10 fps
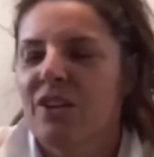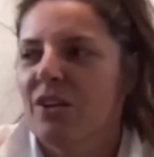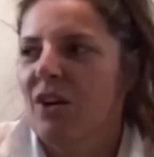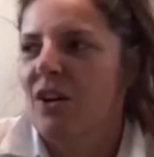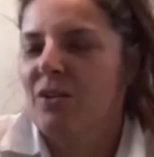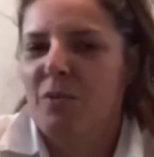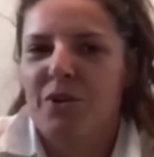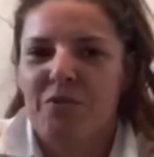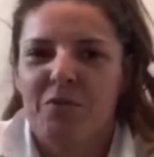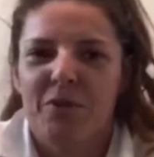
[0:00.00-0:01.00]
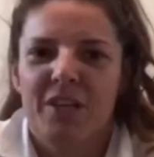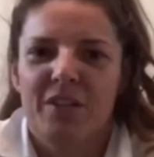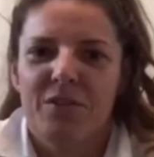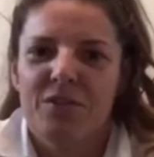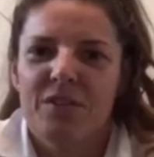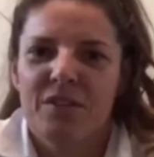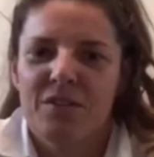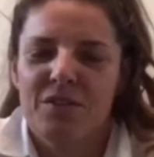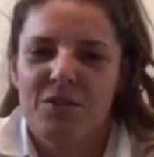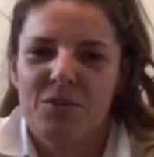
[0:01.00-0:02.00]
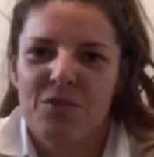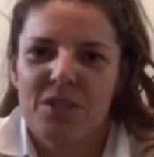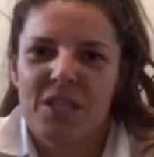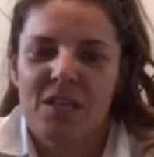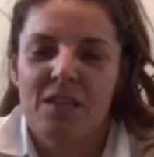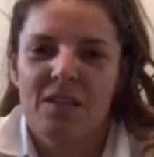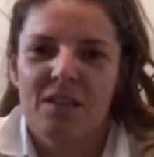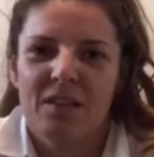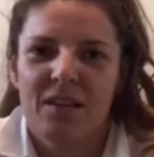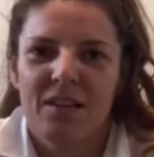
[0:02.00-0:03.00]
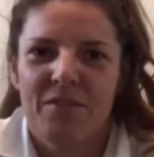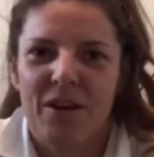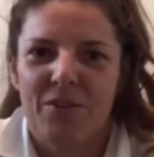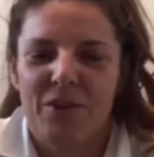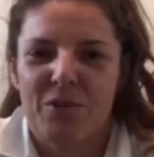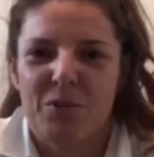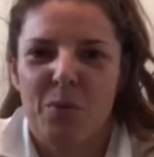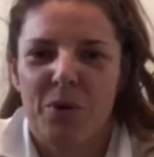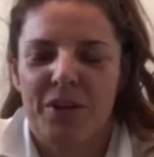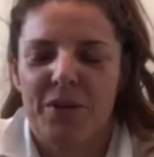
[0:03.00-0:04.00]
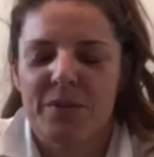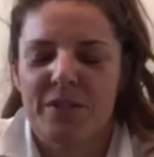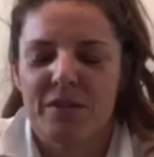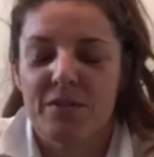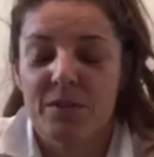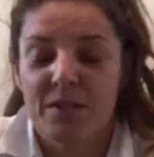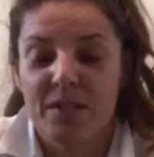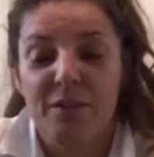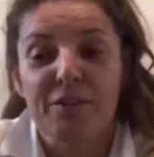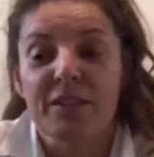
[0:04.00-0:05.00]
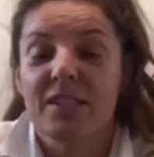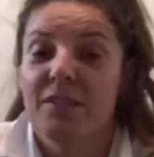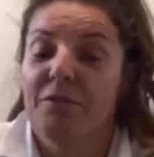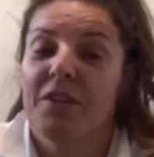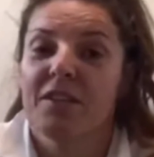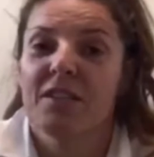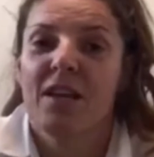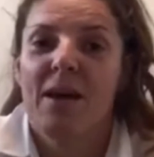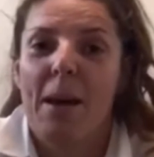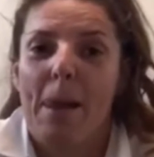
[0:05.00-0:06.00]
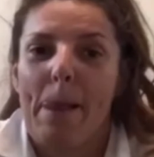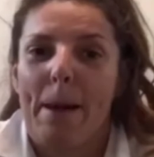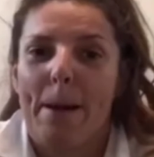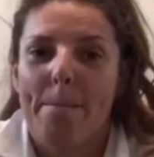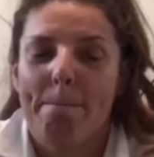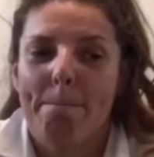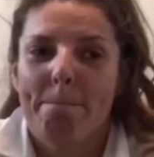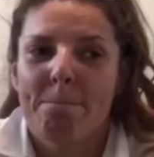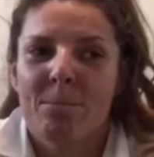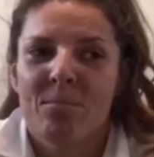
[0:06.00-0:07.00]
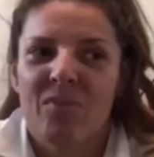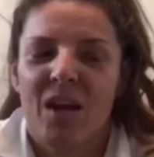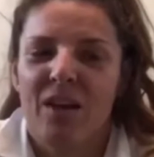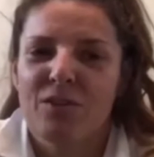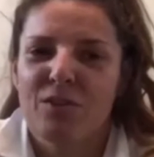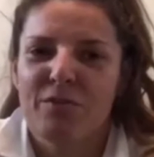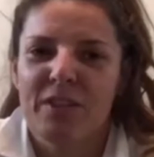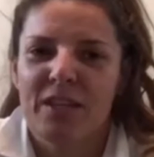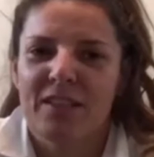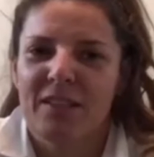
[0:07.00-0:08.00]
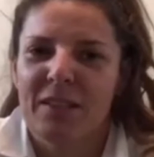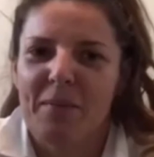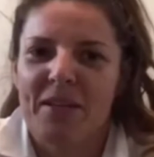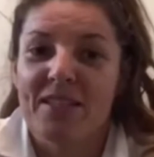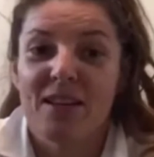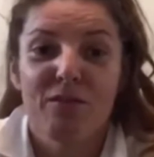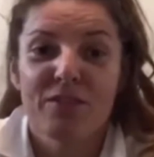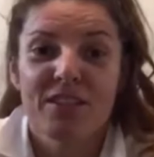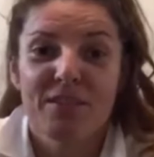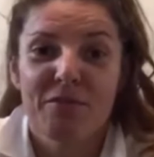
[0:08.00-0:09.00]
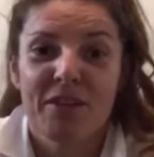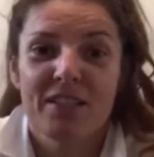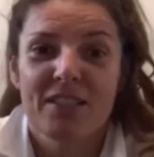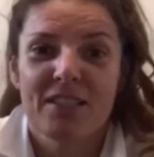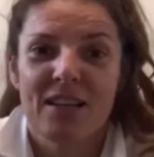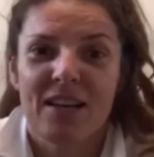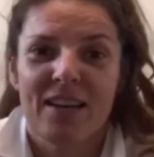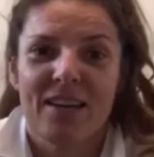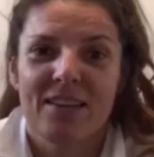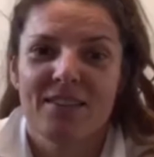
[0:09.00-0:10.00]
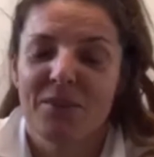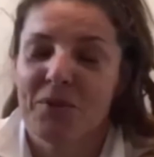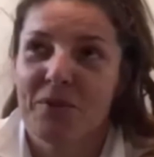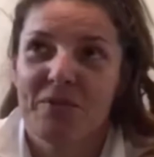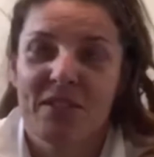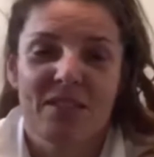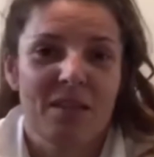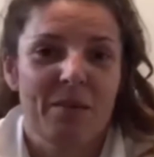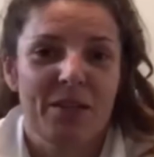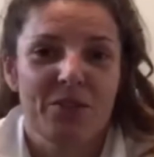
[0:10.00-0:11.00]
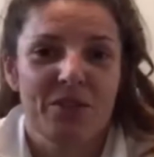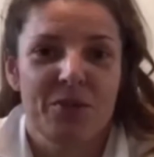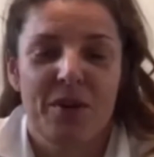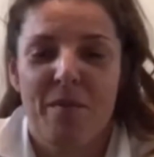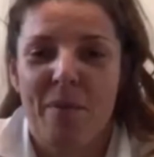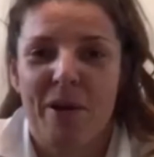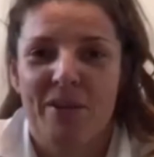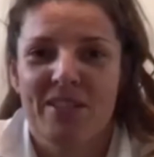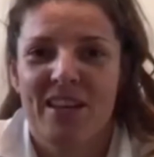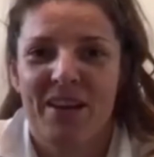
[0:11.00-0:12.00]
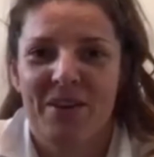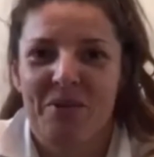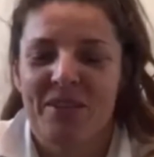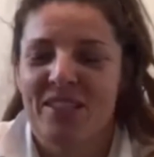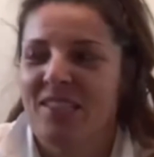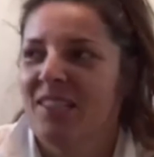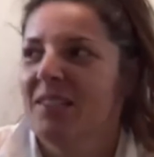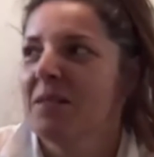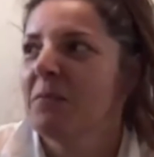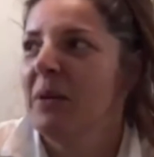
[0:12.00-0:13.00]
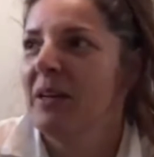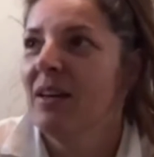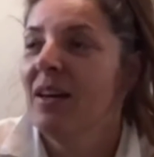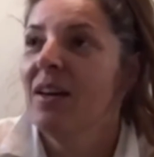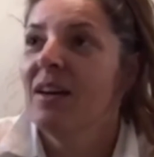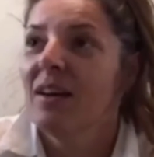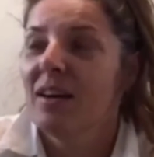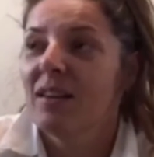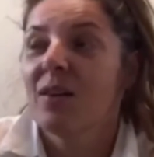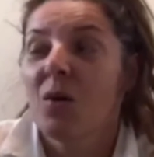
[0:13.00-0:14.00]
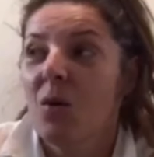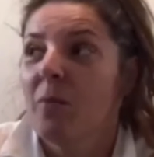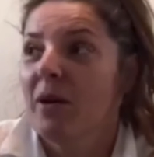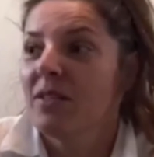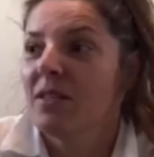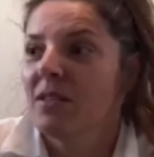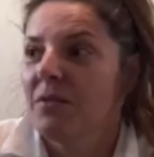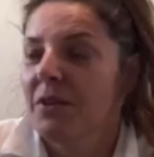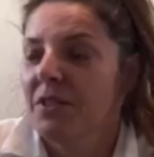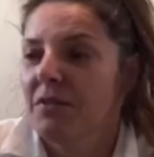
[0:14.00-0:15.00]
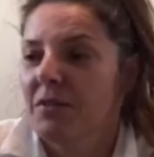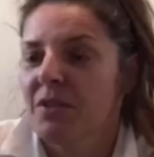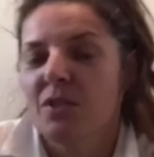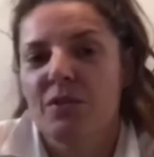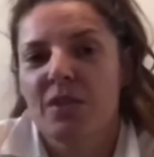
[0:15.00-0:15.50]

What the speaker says: all the wonderful healers that are usually kind of out there supporting you and stuff. So it's definitely different. I also feel like the colema itself is different. I don't know if this time I actually do have a parasite or what the deal is, but the whole process is very different. So